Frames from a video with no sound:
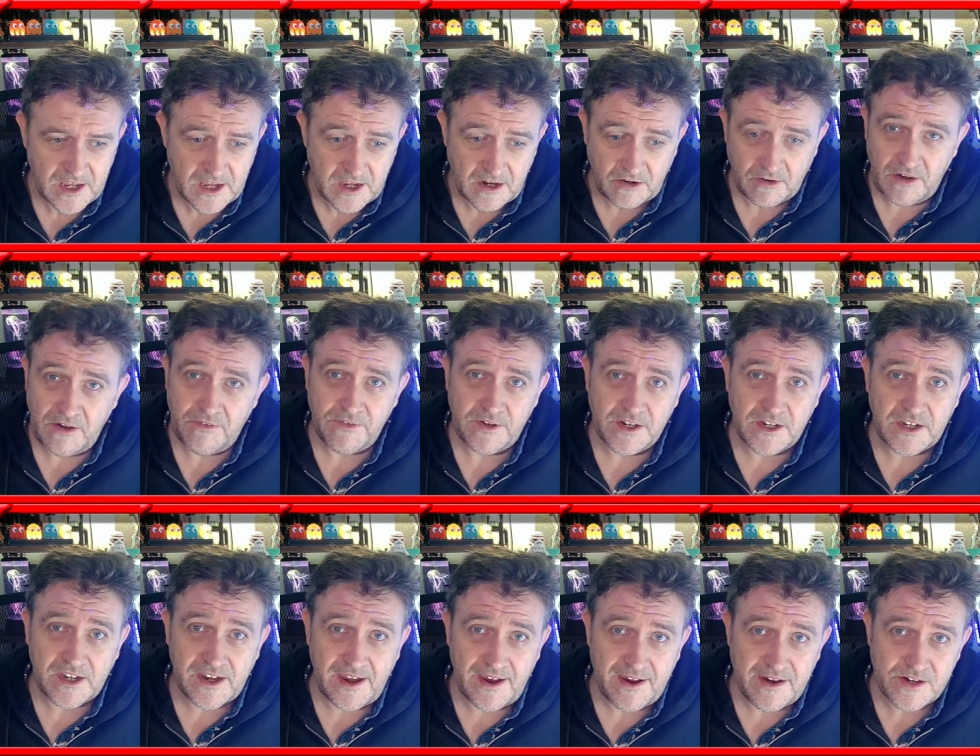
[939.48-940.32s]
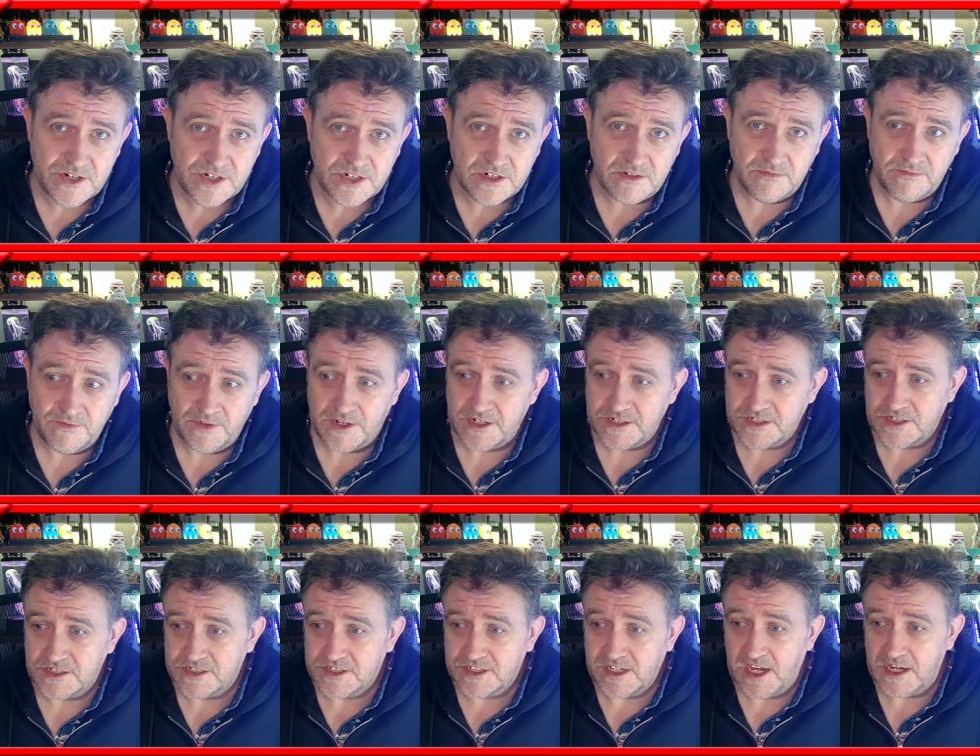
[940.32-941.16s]
Or even at Cash
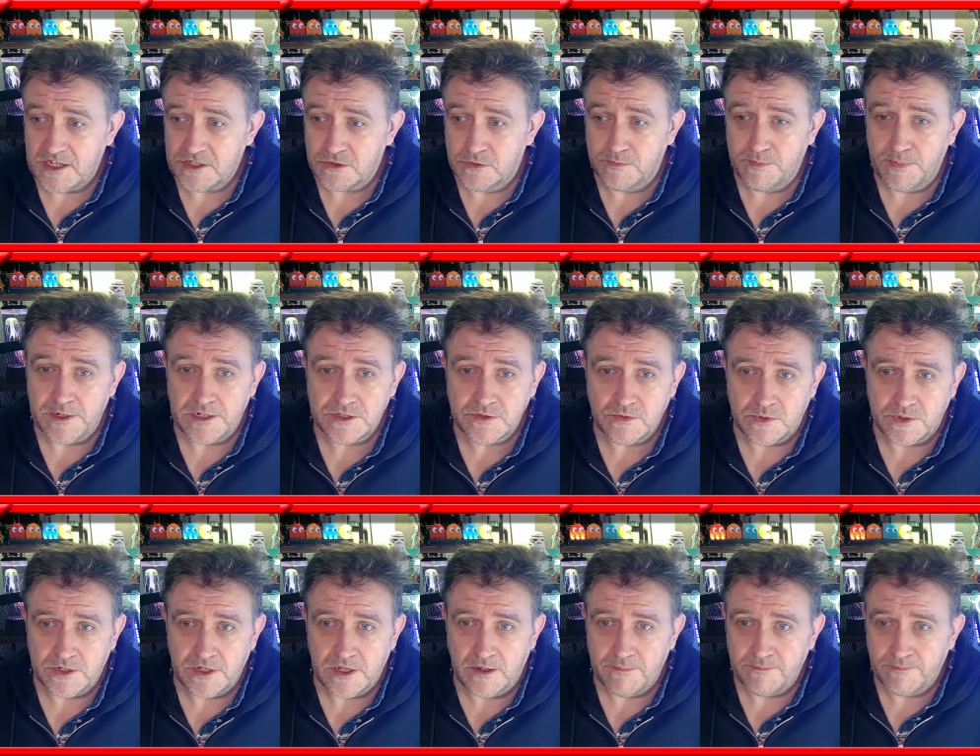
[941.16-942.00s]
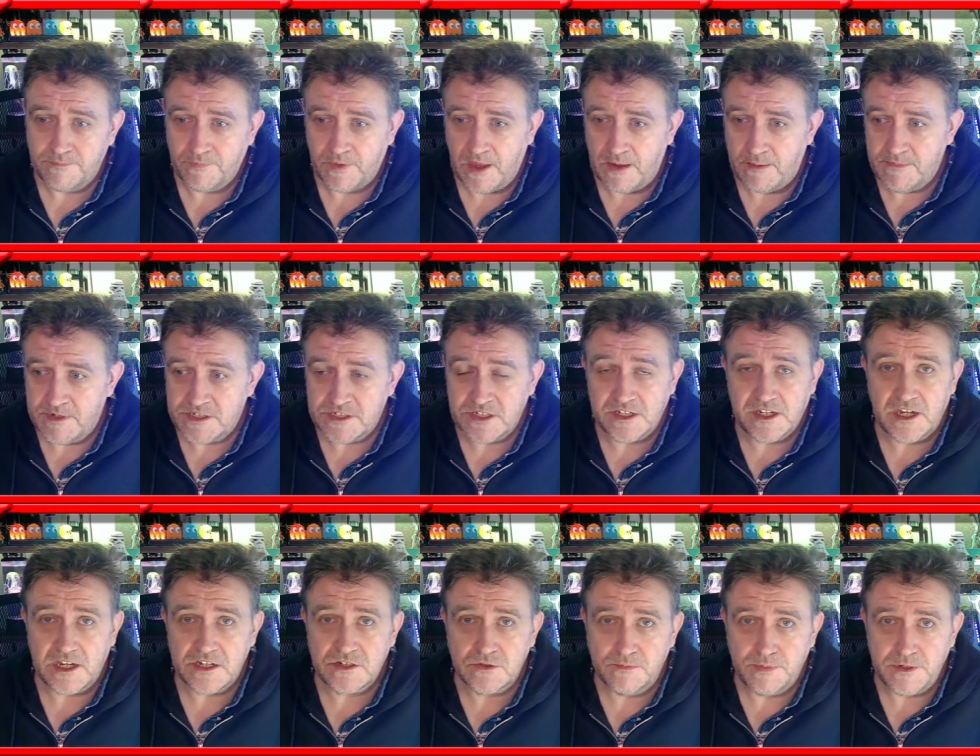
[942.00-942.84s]
Converters, Kettle picked one up. Uh, Mister
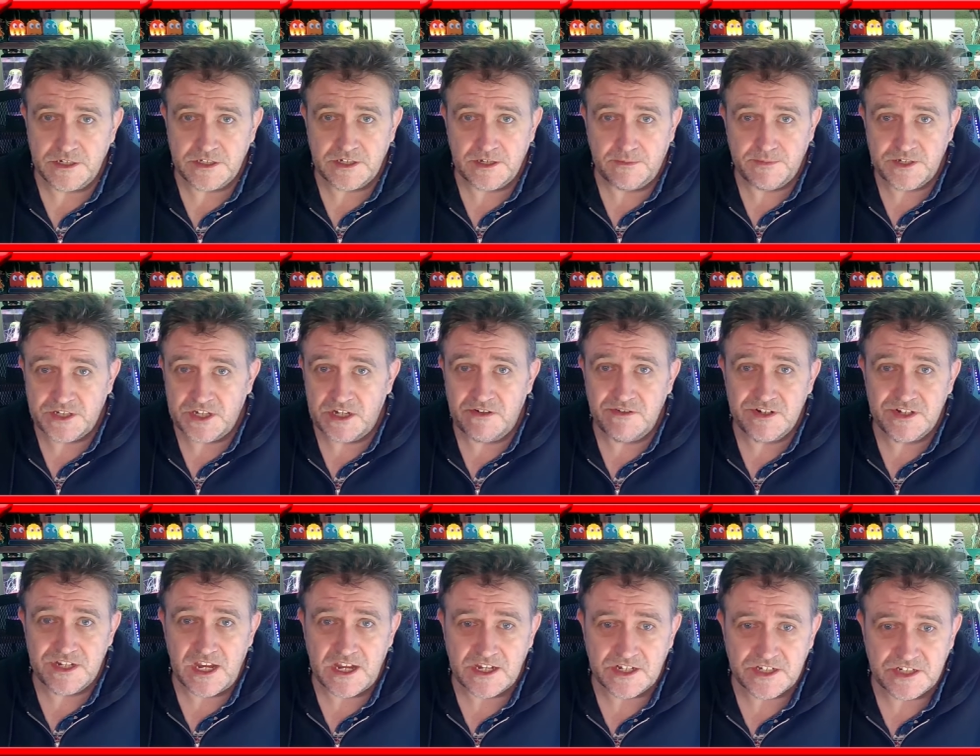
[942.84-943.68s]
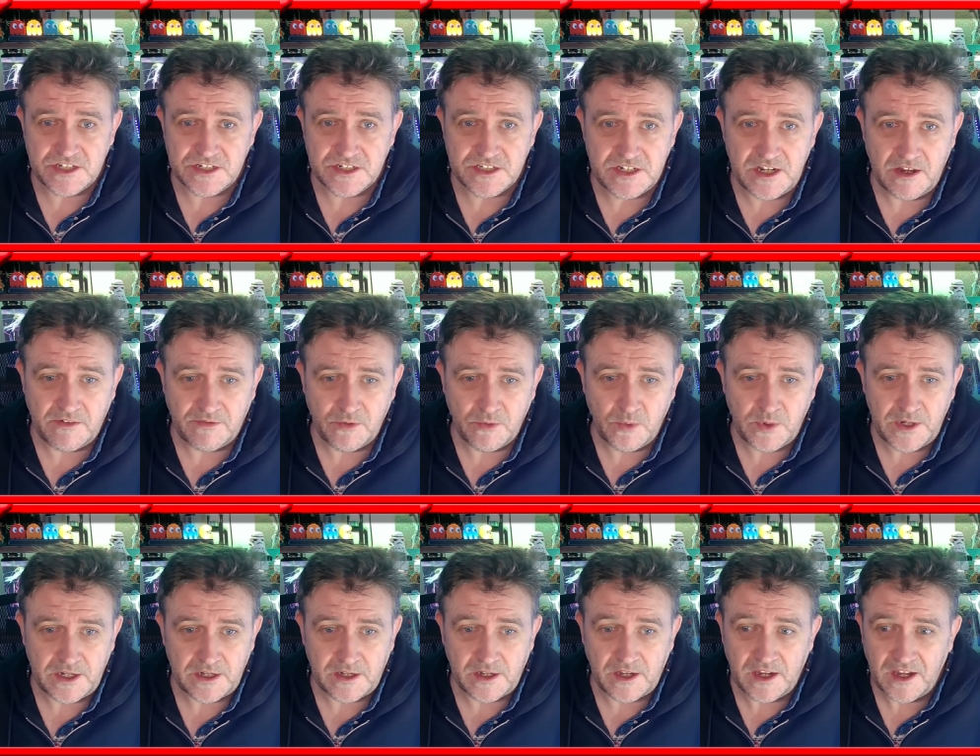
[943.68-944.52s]
Kettle picked up a Series S just the other
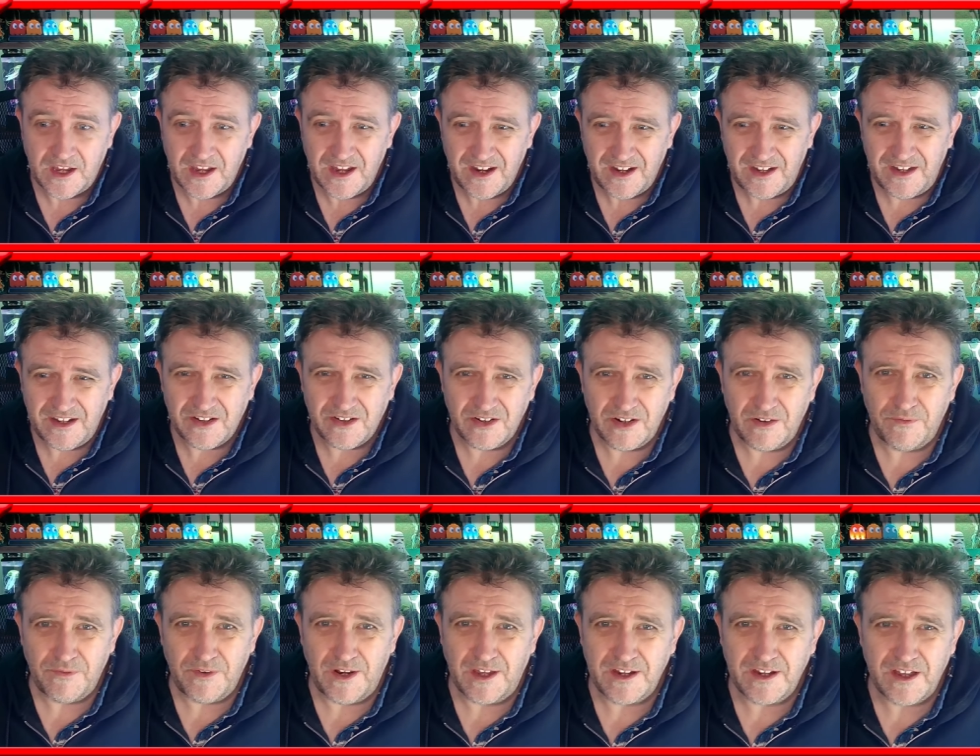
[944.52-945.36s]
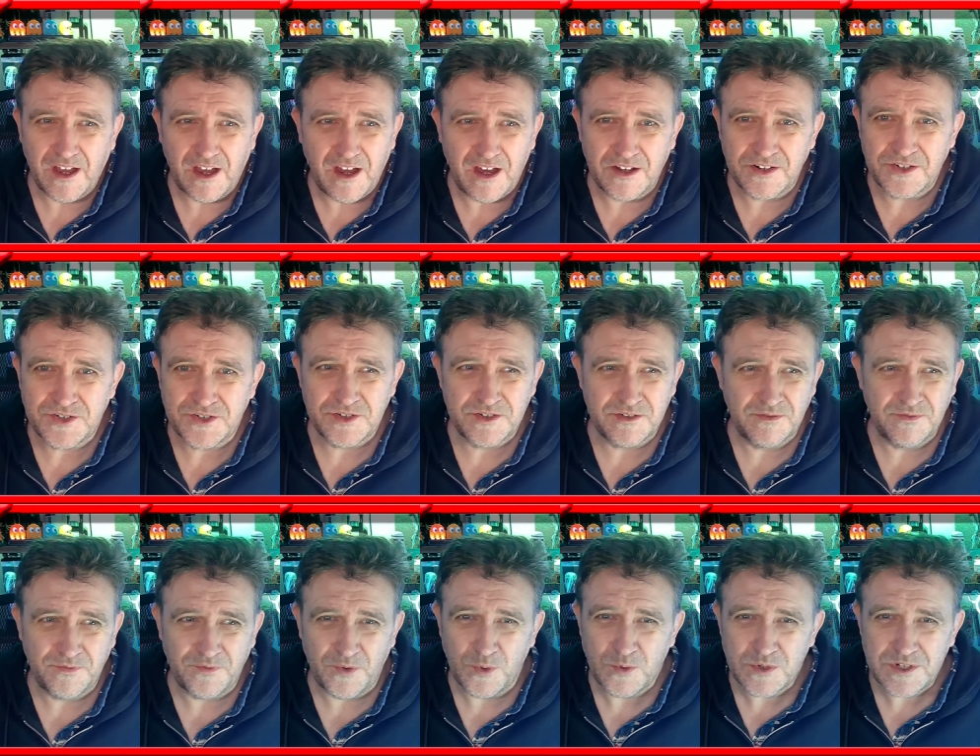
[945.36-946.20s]
week. And he got it for like one hundred
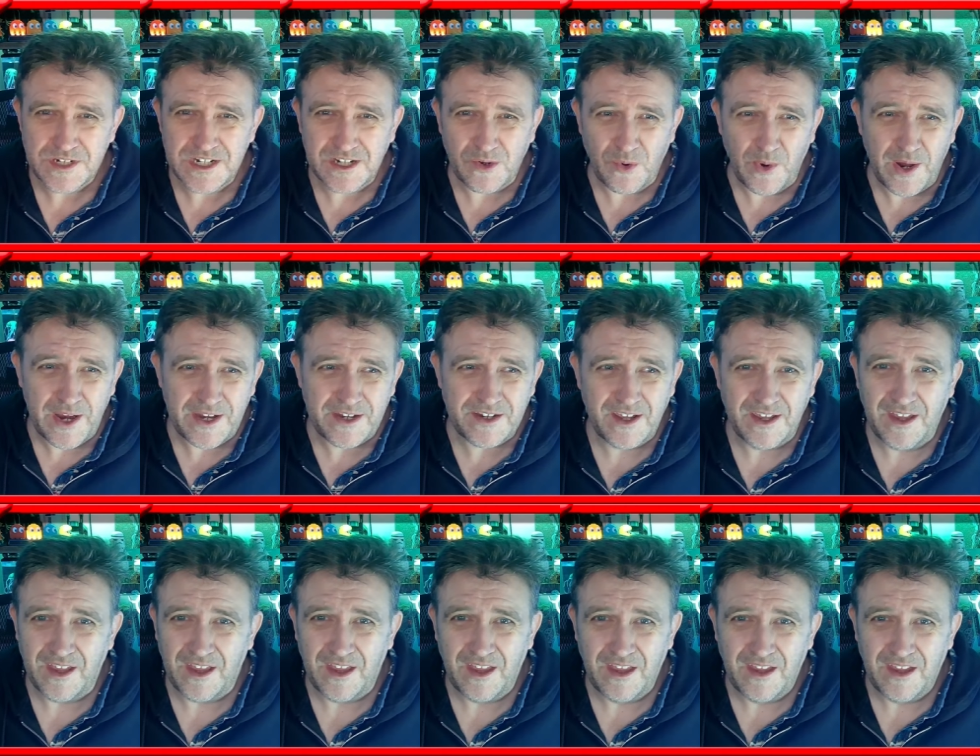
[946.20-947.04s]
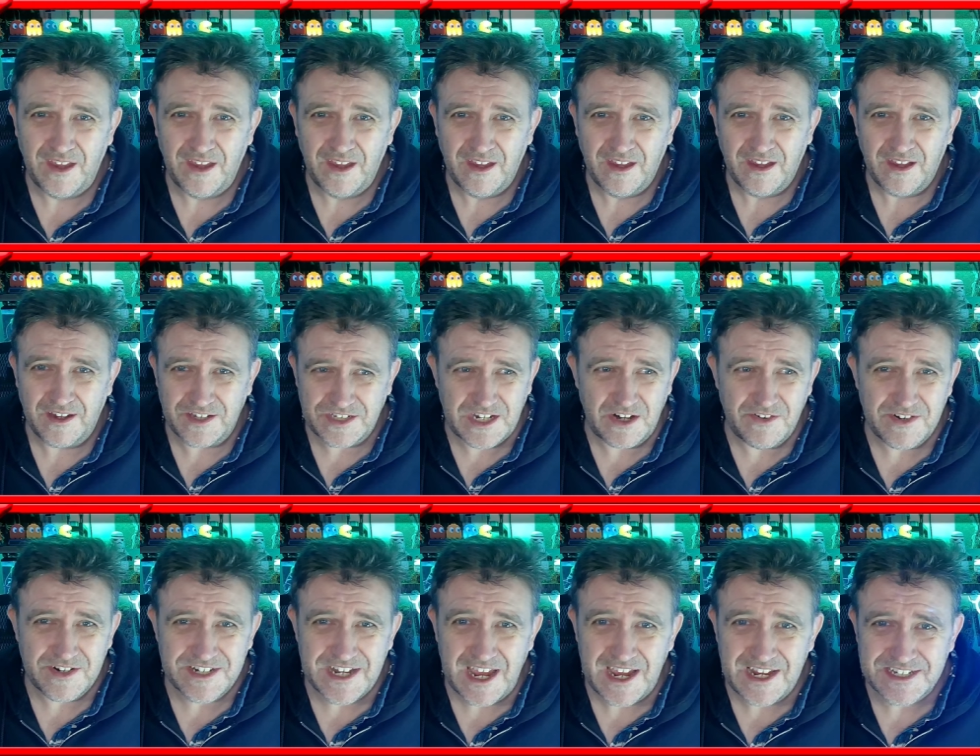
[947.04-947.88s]
and forty quid. A
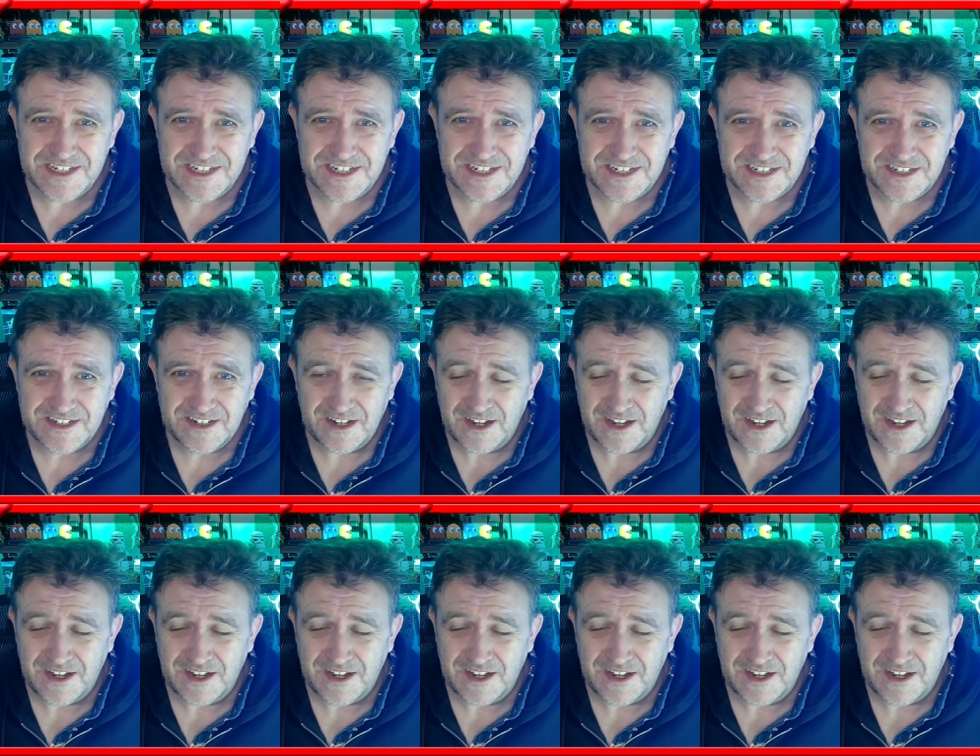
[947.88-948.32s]
Series S!